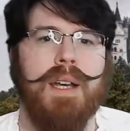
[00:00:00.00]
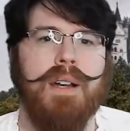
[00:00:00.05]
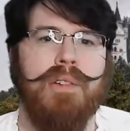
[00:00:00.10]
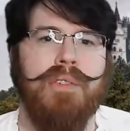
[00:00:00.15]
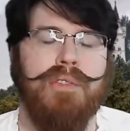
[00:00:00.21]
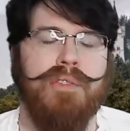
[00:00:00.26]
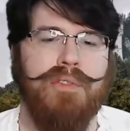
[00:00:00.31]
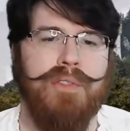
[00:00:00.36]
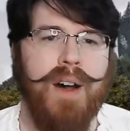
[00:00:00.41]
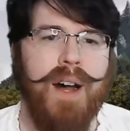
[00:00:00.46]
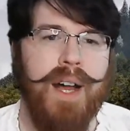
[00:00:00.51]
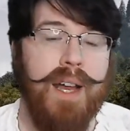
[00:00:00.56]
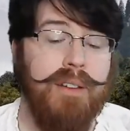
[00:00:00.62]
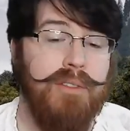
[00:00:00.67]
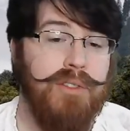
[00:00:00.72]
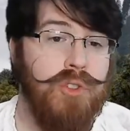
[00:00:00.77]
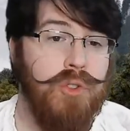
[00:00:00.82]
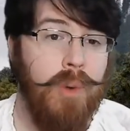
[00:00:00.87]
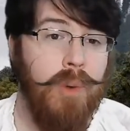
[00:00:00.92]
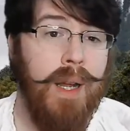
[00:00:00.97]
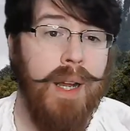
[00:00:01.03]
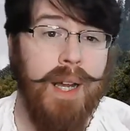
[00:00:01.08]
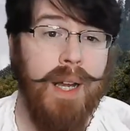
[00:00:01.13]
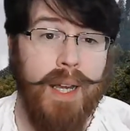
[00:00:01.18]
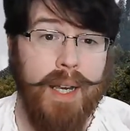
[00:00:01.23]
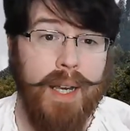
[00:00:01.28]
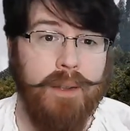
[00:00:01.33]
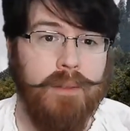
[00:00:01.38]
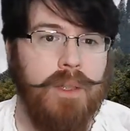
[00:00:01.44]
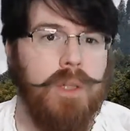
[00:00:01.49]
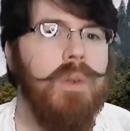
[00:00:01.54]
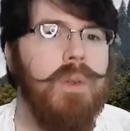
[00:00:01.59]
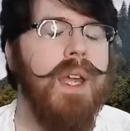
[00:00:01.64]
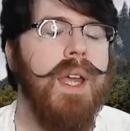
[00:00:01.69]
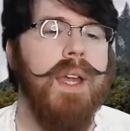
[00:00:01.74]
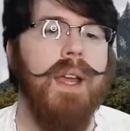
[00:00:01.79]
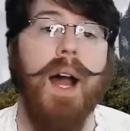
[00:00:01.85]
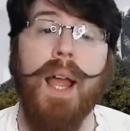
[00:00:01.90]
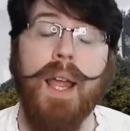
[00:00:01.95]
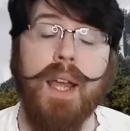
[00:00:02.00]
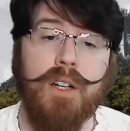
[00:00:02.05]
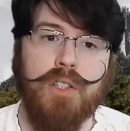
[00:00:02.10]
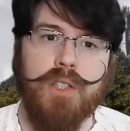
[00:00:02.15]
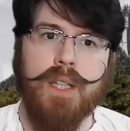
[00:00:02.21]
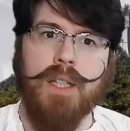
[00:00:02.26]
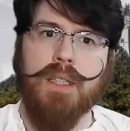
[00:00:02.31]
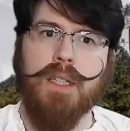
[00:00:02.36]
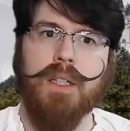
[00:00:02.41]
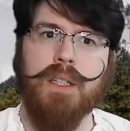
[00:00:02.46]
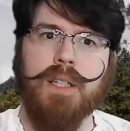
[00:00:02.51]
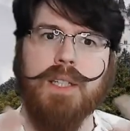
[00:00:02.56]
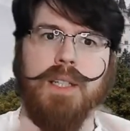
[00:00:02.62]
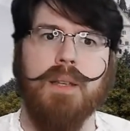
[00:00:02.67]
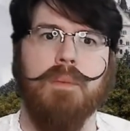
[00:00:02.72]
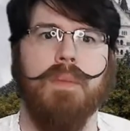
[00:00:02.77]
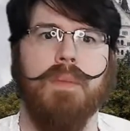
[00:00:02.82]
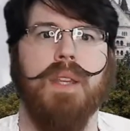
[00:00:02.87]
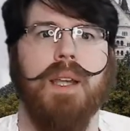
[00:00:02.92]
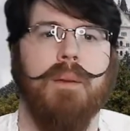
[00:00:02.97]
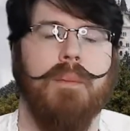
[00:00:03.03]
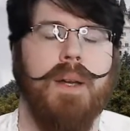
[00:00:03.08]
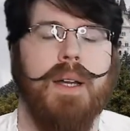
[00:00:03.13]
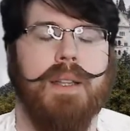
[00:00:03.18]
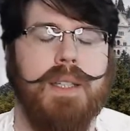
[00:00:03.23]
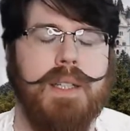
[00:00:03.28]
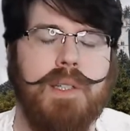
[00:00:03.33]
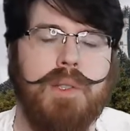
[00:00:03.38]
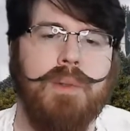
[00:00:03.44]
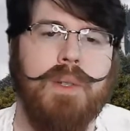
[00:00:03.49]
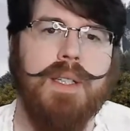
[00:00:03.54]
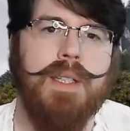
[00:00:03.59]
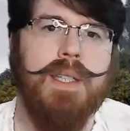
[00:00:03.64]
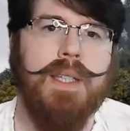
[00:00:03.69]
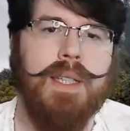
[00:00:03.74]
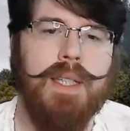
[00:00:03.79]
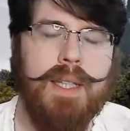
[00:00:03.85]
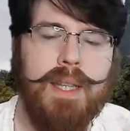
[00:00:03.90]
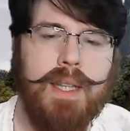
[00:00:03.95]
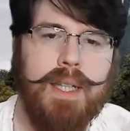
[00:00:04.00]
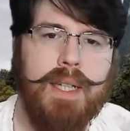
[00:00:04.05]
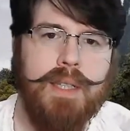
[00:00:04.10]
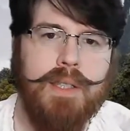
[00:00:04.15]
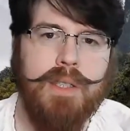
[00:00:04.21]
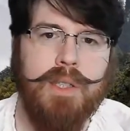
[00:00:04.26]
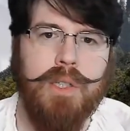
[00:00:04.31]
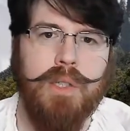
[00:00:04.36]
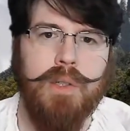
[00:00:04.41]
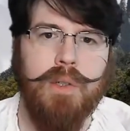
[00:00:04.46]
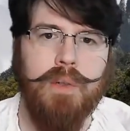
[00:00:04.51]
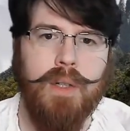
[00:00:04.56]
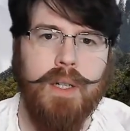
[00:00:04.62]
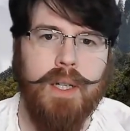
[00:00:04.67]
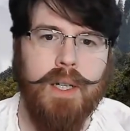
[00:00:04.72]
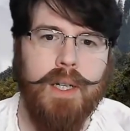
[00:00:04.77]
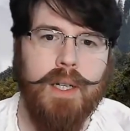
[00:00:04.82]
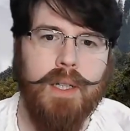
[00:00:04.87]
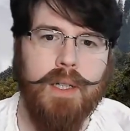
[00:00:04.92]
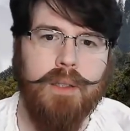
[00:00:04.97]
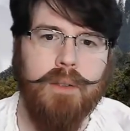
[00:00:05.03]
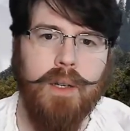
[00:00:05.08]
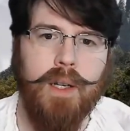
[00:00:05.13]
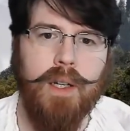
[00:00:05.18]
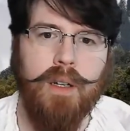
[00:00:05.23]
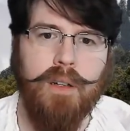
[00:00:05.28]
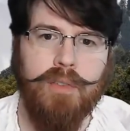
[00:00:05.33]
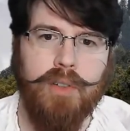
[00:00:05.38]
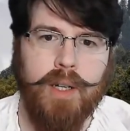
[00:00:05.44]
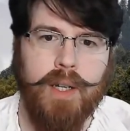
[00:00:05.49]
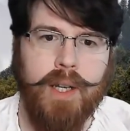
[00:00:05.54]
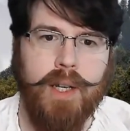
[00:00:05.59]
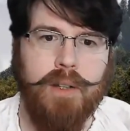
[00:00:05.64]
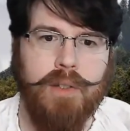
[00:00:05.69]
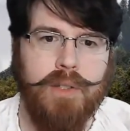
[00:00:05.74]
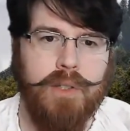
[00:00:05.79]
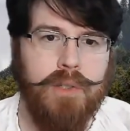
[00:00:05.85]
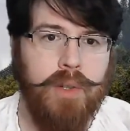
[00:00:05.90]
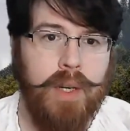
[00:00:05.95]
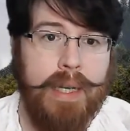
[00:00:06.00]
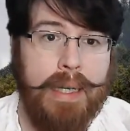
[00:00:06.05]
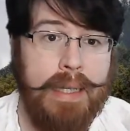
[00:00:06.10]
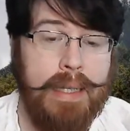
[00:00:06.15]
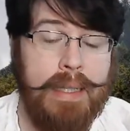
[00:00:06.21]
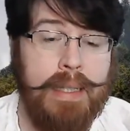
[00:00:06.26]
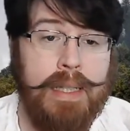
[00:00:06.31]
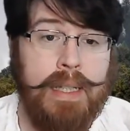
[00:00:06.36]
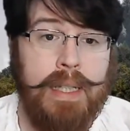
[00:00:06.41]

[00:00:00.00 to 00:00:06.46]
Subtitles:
5. Dry. Okay, I actually learned something about this recently, thanks to Greg over at How to Drink.